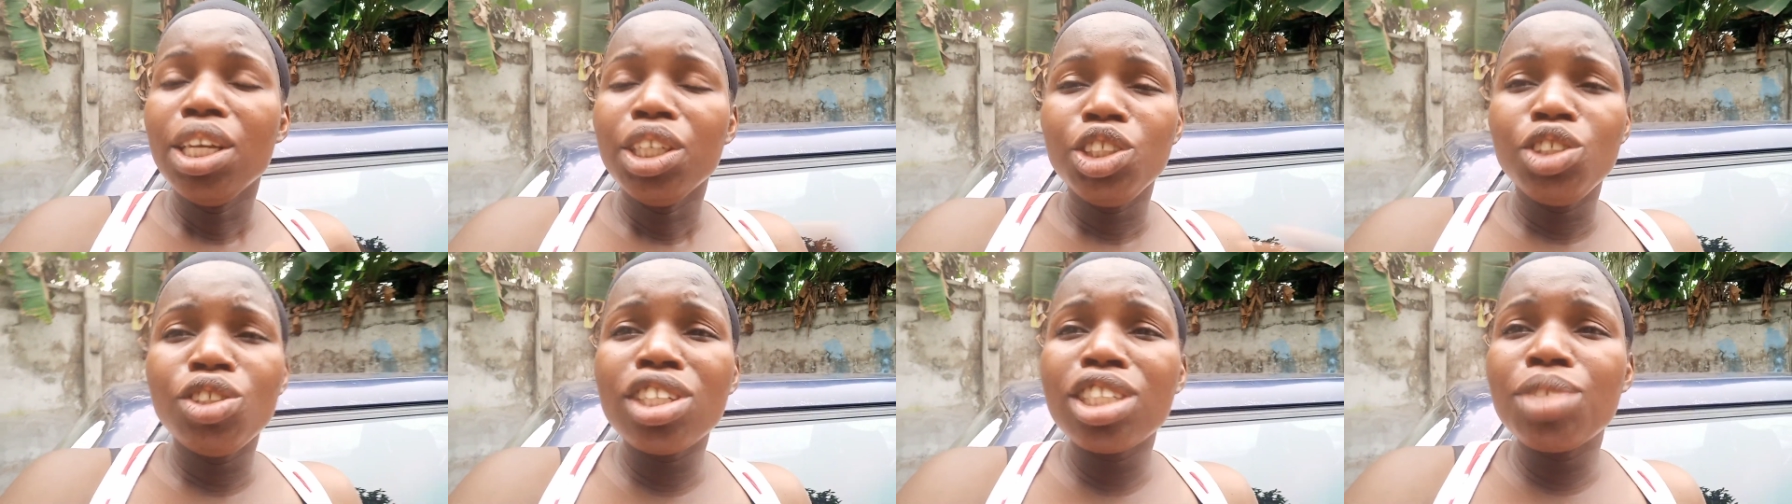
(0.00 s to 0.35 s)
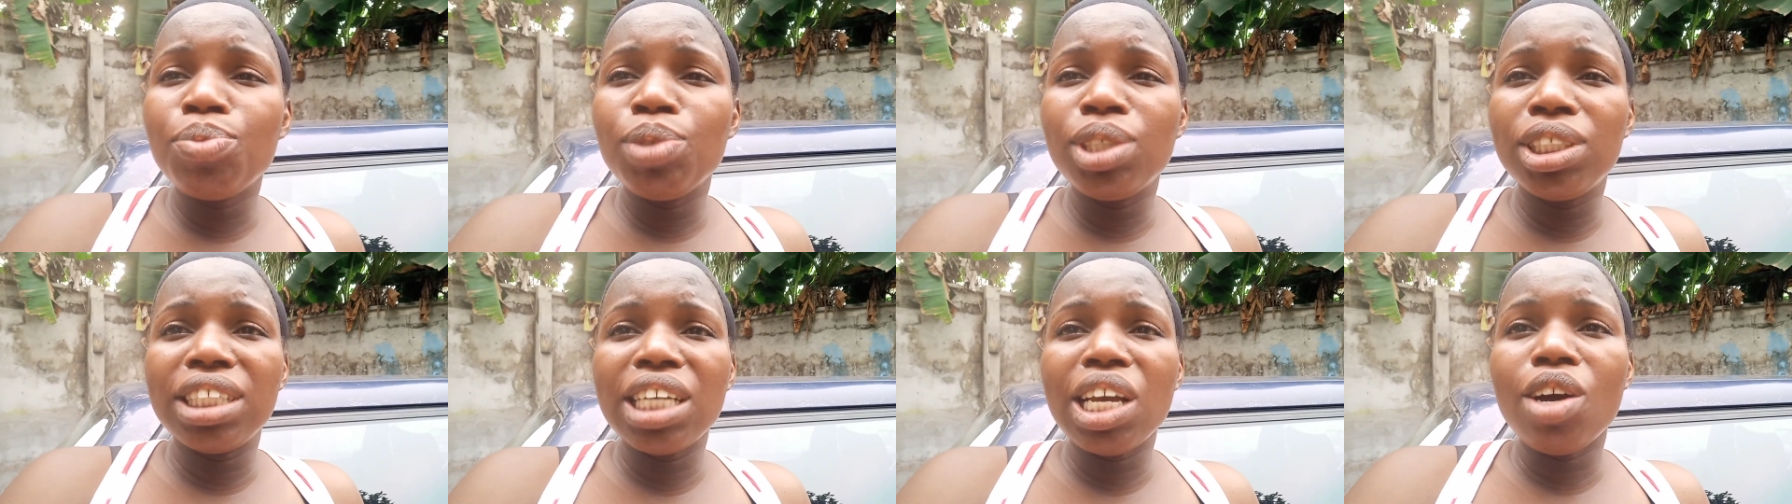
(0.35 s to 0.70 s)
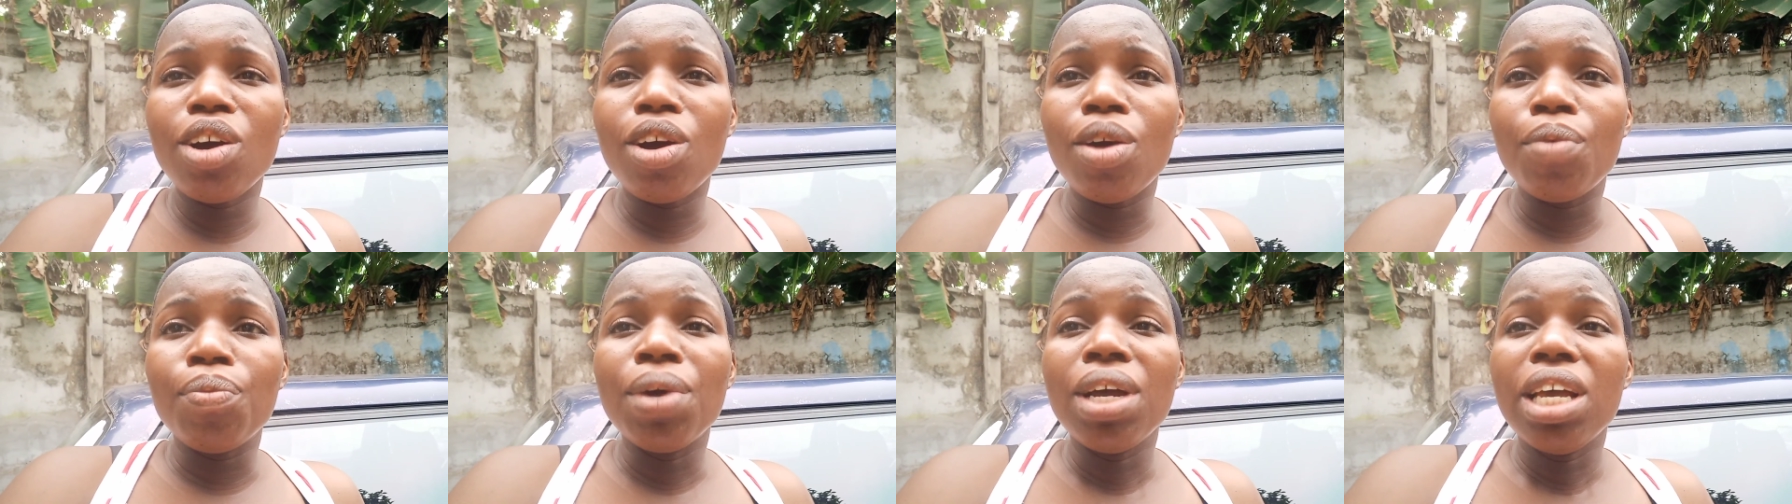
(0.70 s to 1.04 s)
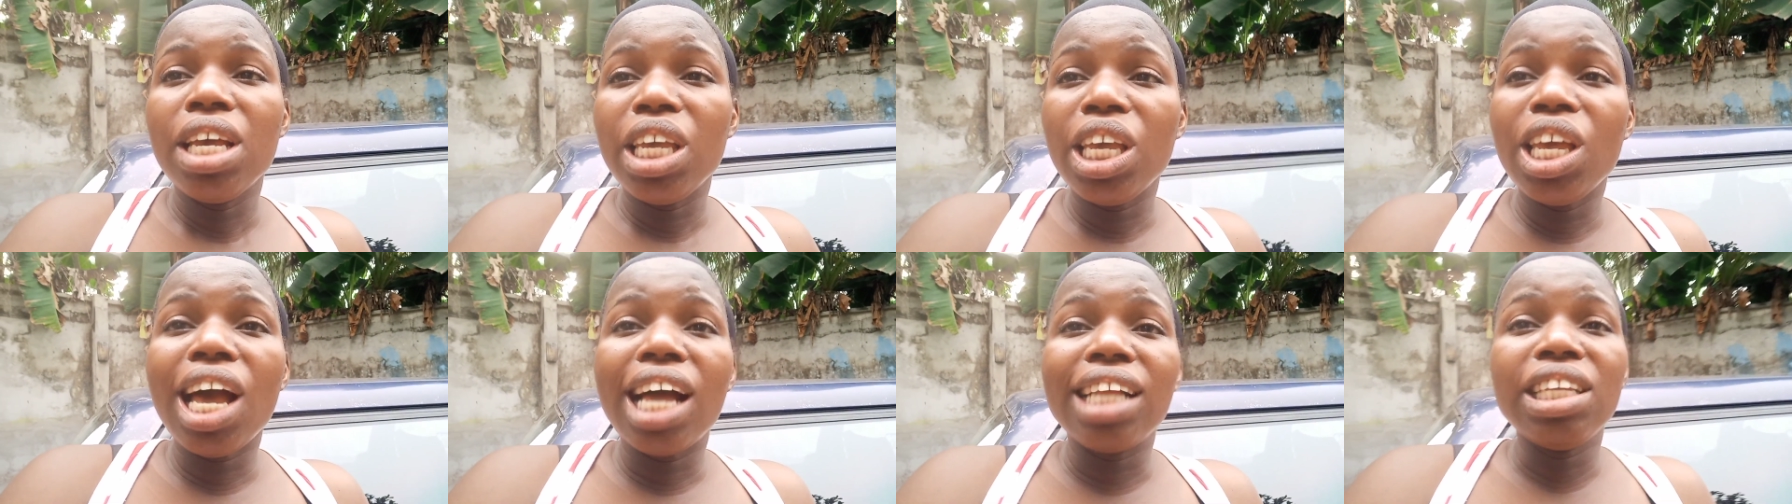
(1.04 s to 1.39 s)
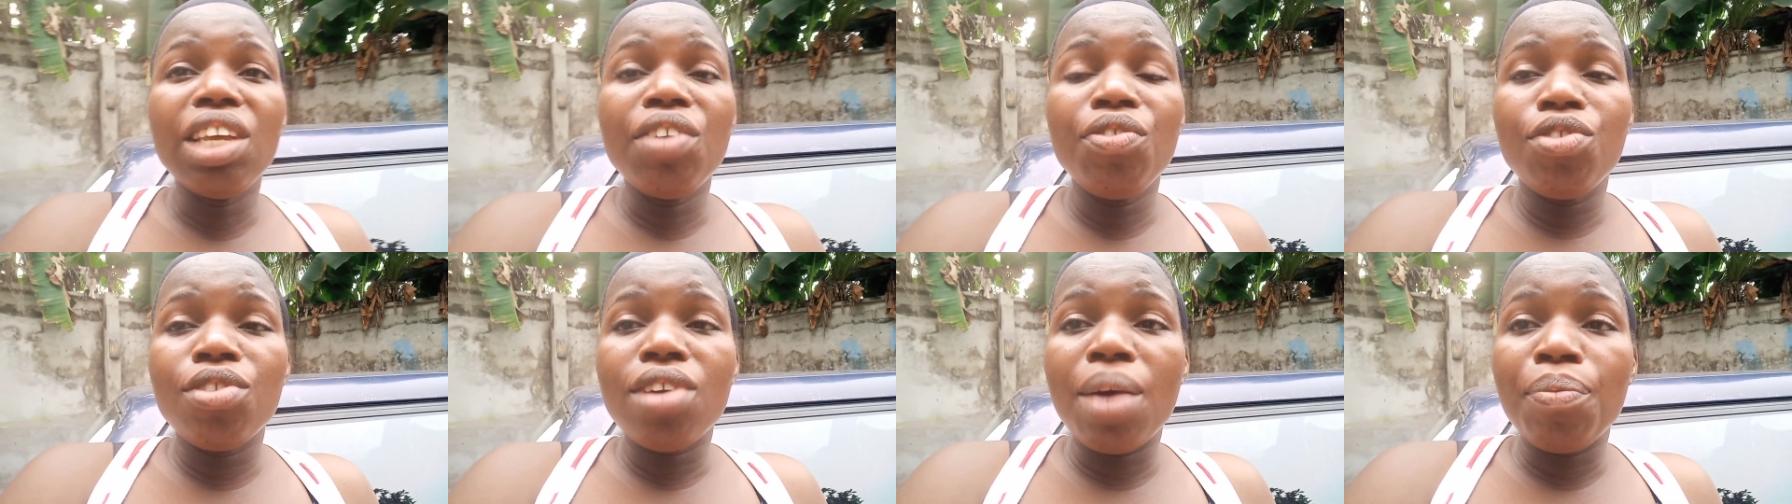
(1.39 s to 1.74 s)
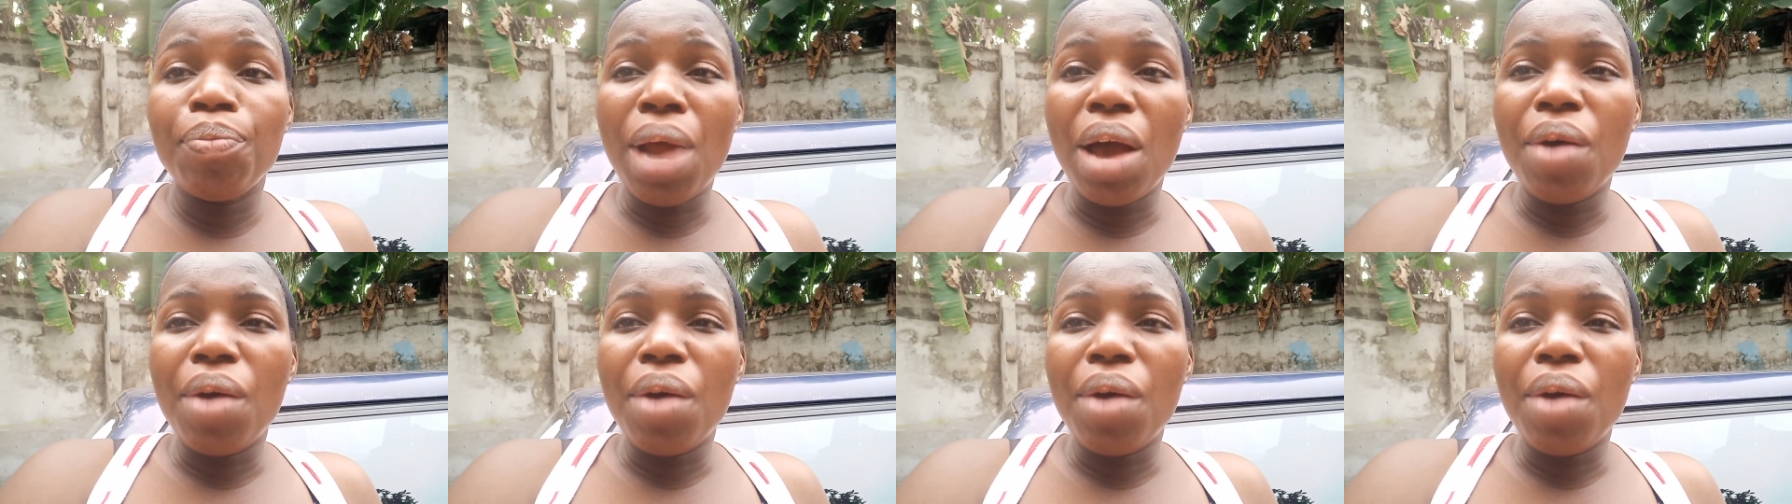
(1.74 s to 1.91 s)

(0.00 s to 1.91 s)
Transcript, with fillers: Just be cheered up. And if you have,